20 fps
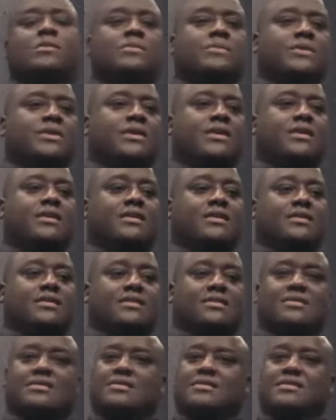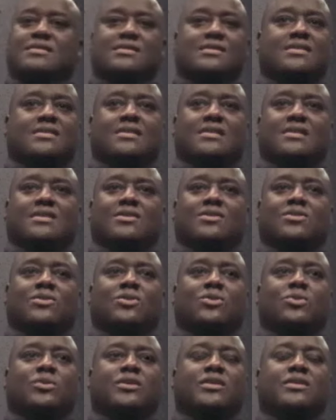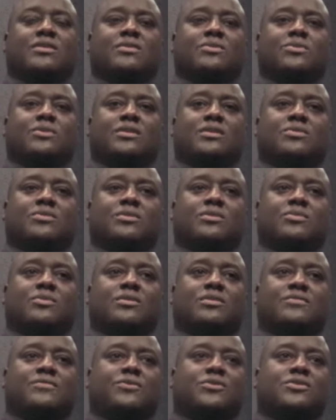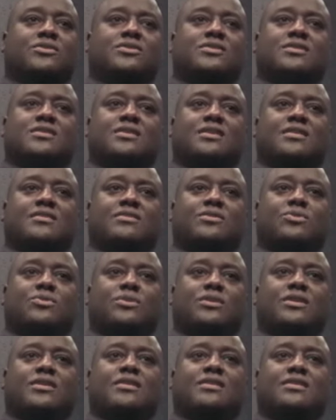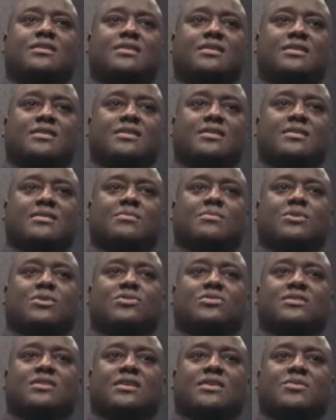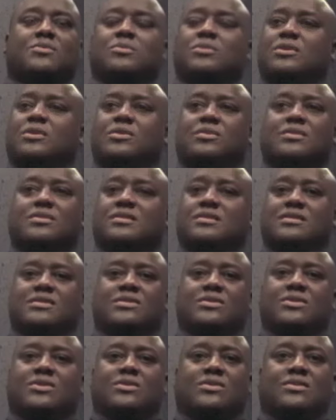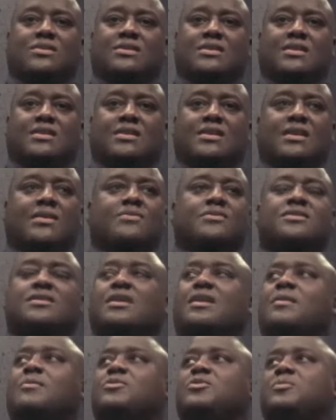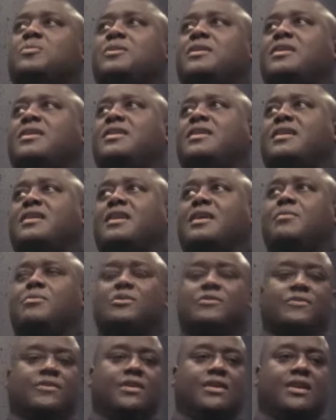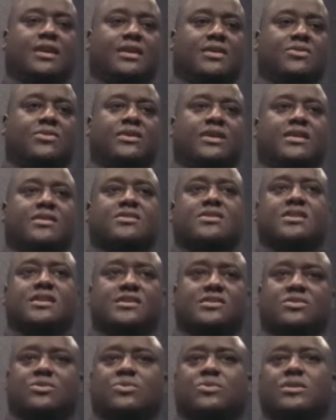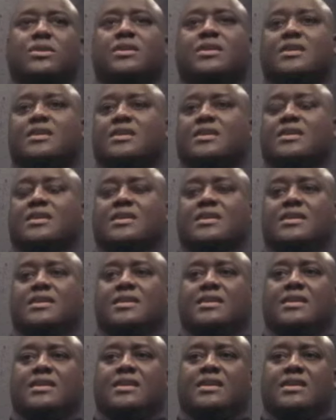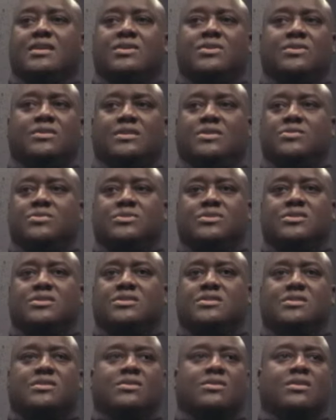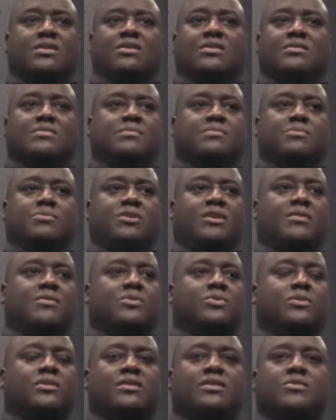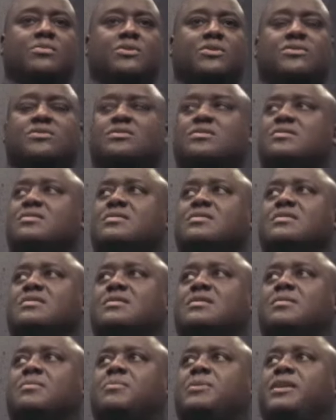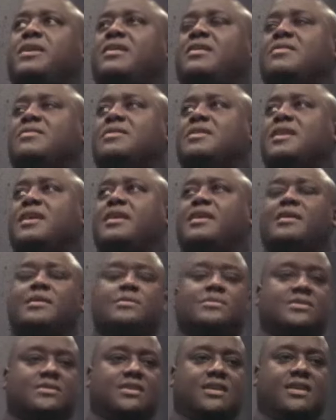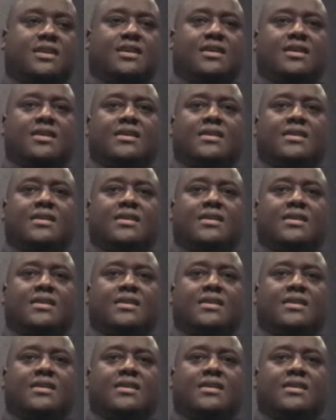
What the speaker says: Oh, man. You know, we weren't fortunate enough to win most of them, but, you know, every time you played that game, you felt like you had a chance to win it. And it was just a probably one of the most competitive games that